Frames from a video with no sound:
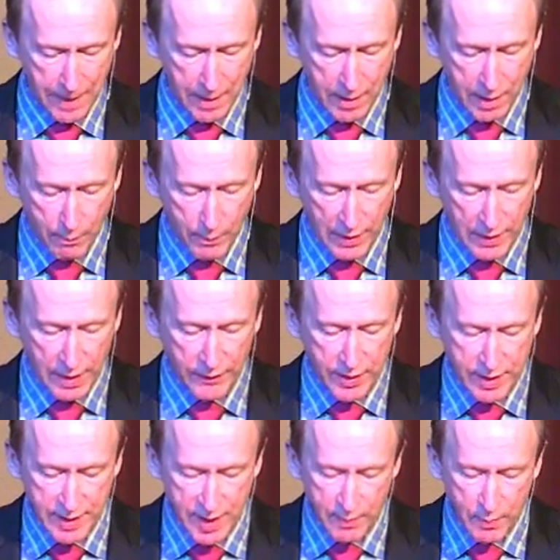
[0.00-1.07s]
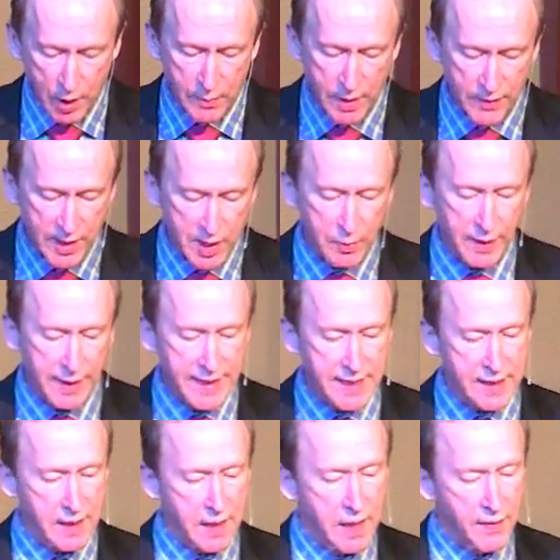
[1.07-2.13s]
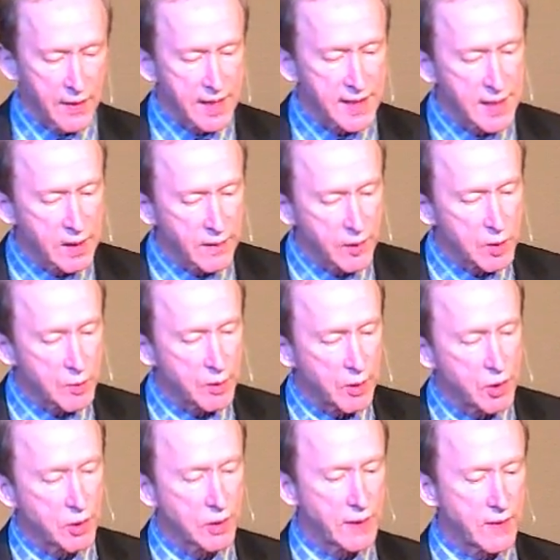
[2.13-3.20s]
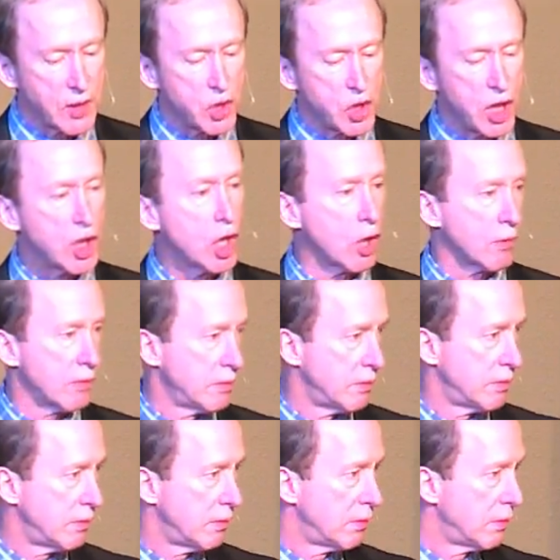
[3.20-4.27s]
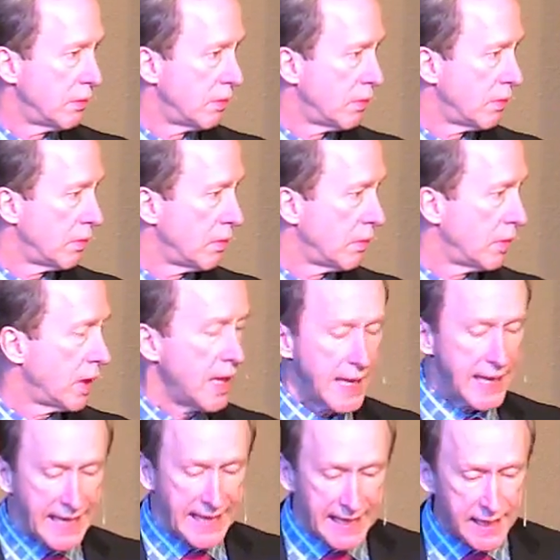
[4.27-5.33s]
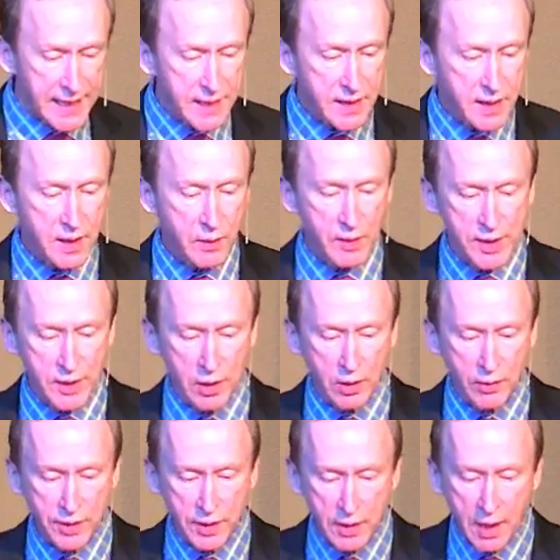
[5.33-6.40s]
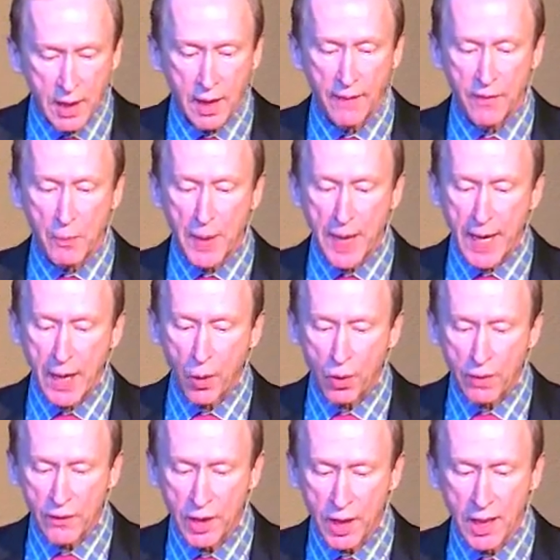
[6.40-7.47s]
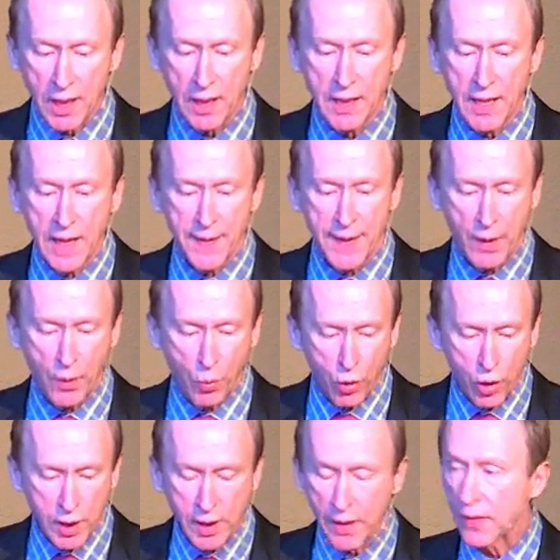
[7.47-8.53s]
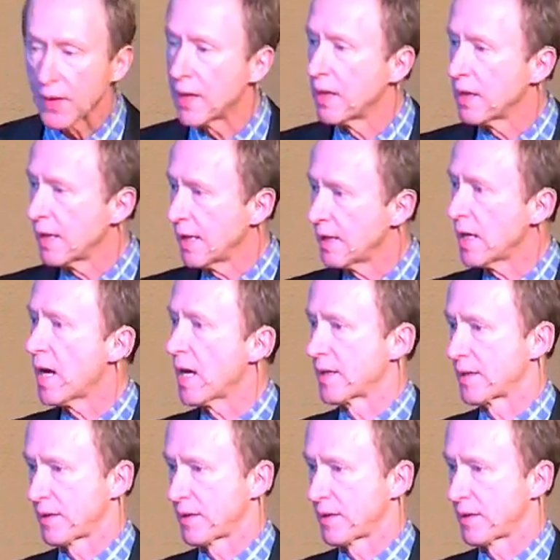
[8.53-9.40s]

Beloved, is this moment, this place, the Center for Spiritual Living, Chico, is the result of the power of God that worketh in us.